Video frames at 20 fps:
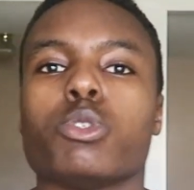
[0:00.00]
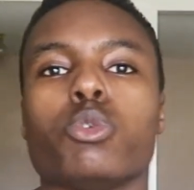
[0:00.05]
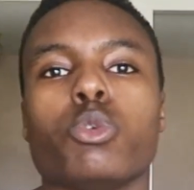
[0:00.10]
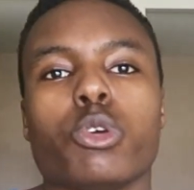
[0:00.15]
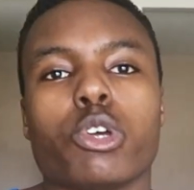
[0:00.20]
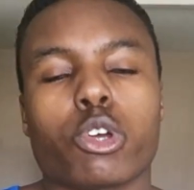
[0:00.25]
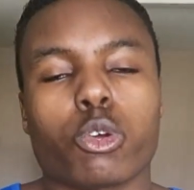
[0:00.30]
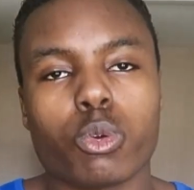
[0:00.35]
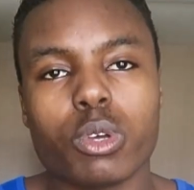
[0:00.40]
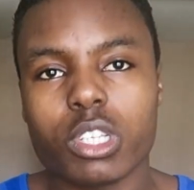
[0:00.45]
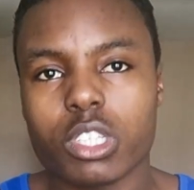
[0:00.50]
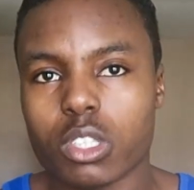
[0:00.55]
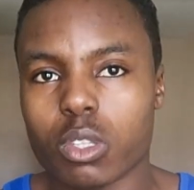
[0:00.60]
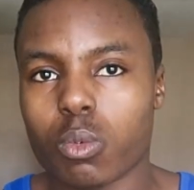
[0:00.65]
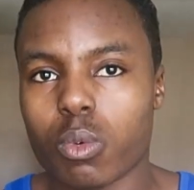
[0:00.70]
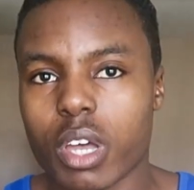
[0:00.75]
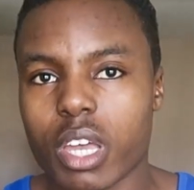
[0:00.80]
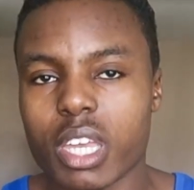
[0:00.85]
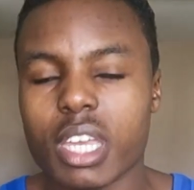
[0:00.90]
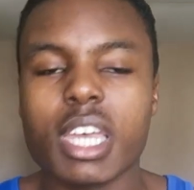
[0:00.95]
So you increase
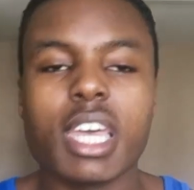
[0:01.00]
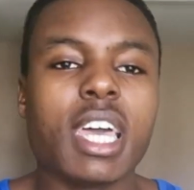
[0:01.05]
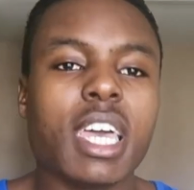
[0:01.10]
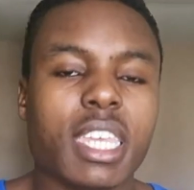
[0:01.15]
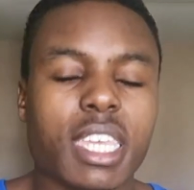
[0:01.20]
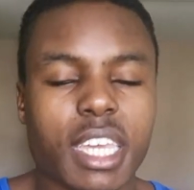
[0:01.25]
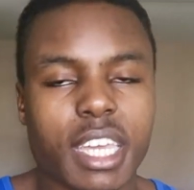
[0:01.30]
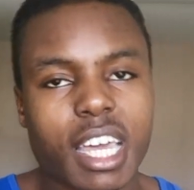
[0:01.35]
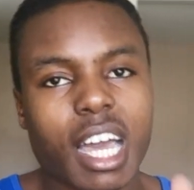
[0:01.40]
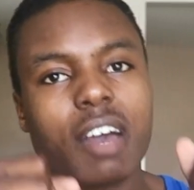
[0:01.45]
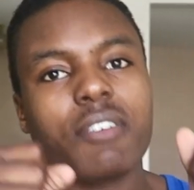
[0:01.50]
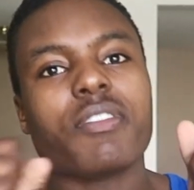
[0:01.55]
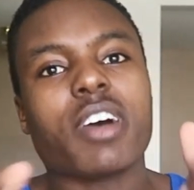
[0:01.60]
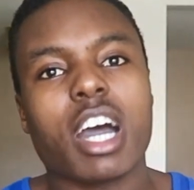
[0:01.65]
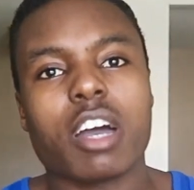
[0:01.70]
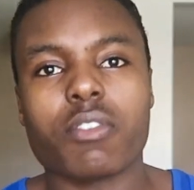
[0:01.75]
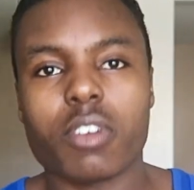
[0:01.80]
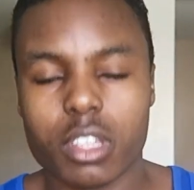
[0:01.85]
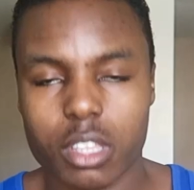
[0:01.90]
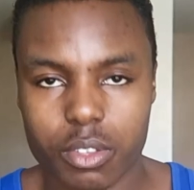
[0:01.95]
the weight, you got
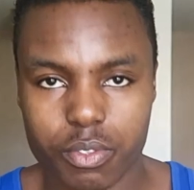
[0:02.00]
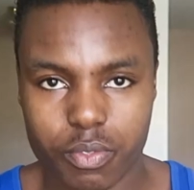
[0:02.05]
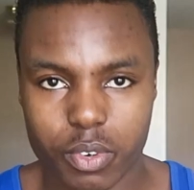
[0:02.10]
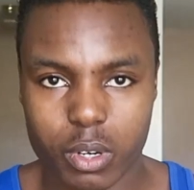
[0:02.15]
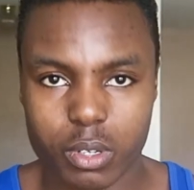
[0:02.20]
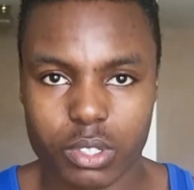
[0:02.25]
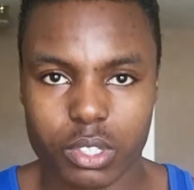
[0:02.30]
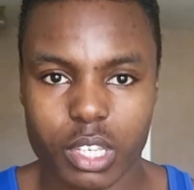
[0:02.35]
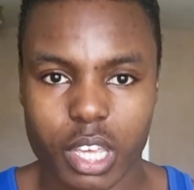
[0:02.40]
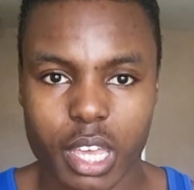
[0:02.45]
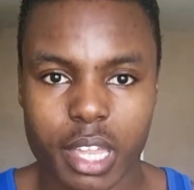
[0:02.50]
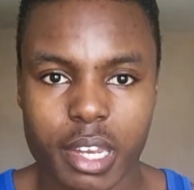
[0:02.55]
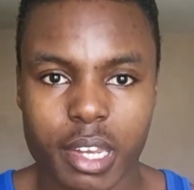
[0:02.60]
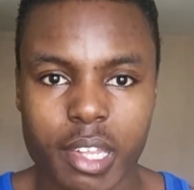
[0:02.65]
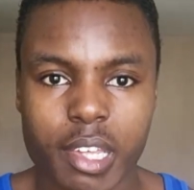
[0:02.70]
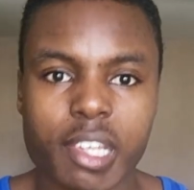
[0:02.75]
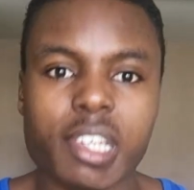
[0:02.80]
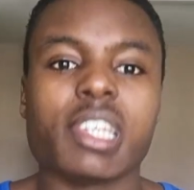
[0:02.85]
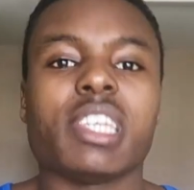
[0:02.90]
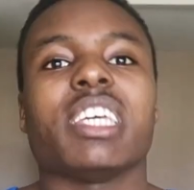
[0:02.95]
five on the first
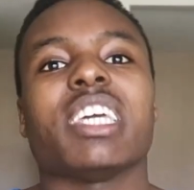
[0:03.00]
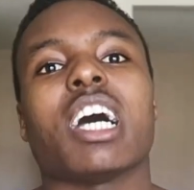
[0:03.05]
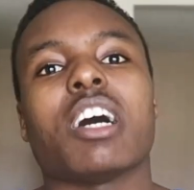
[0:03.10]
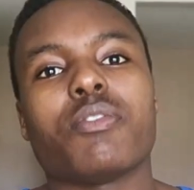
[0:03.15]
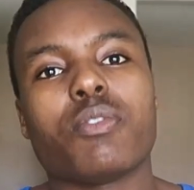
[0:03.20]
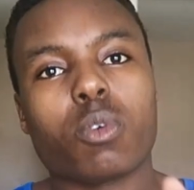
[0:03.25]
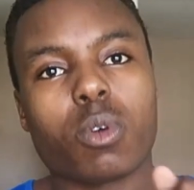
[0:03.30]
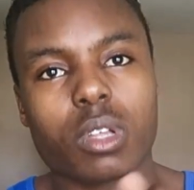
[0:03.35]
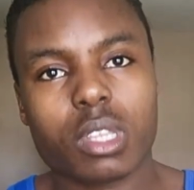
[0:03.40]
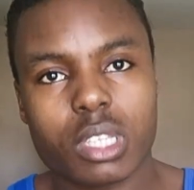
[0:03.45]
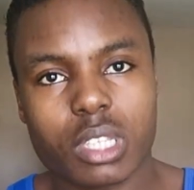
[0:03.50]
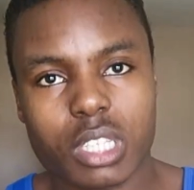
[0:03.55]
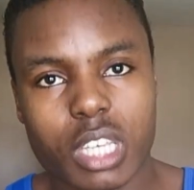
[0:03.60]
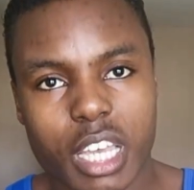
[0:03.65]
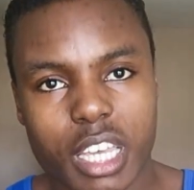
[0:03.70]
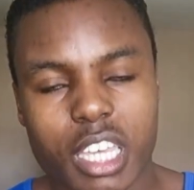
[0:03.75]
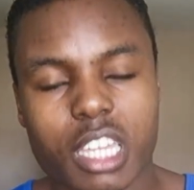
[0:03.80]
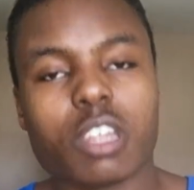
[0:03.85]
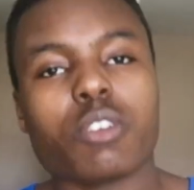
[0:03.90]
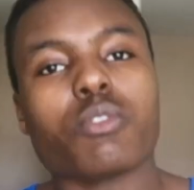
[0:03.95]
set, you got four on the
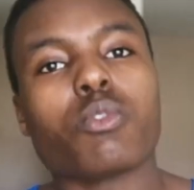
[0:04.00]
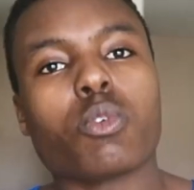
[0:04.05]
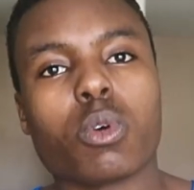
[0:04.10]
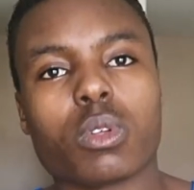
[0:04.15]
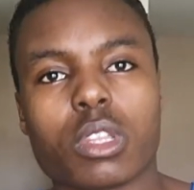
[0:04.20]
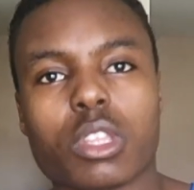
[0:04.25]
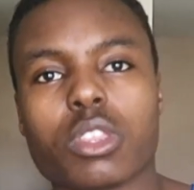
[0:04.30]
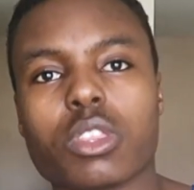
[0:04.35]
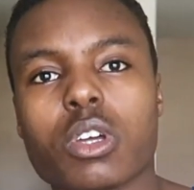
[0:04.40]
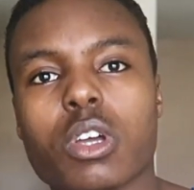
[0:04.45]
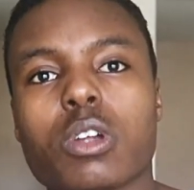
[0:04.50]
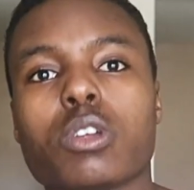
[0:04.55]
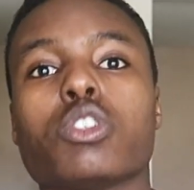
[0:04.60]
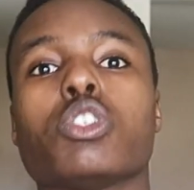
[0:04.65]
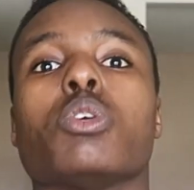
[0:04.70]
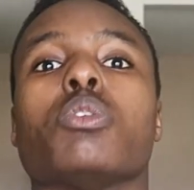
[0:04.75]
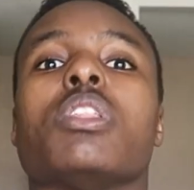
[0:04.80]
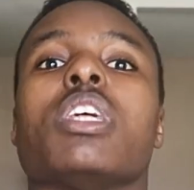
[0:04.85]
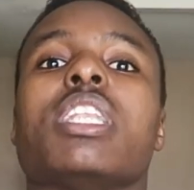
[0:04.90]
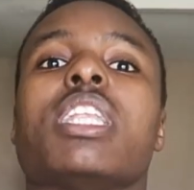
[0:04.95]
second and four on the third.
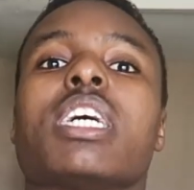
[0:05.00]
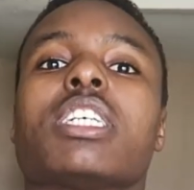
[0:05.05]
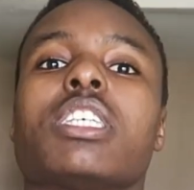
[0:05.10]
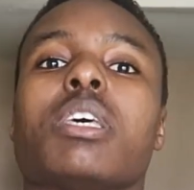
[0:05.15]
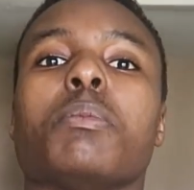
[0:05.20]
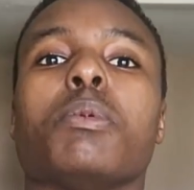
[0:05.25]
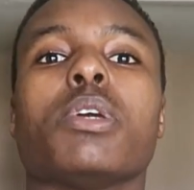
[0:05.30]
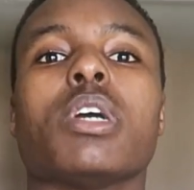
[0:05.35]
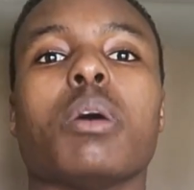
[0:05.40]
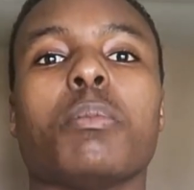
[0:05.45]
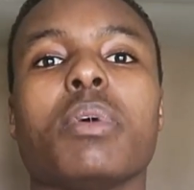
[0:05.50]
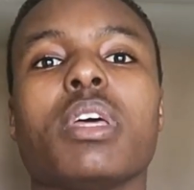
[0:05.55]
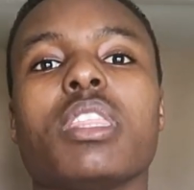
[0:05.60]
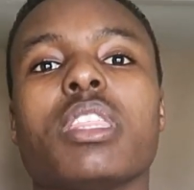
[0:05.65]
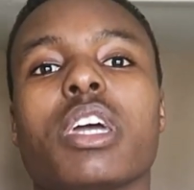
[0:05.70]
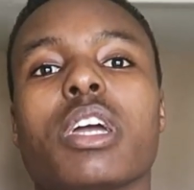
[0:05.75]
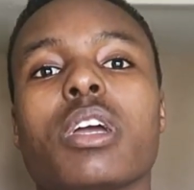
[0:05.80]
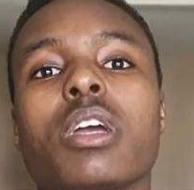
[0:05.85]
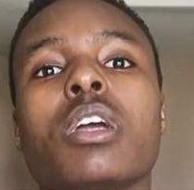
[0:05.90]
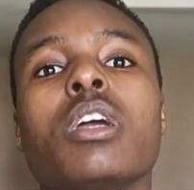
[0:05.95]
So the next time you come in
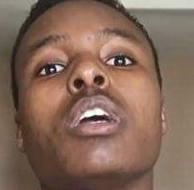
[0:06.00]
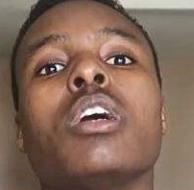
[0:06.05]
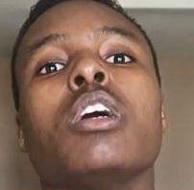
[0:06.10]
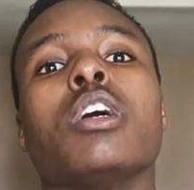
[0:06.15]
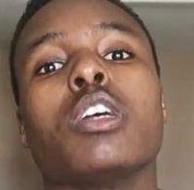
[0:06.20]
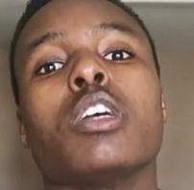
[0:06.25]
there,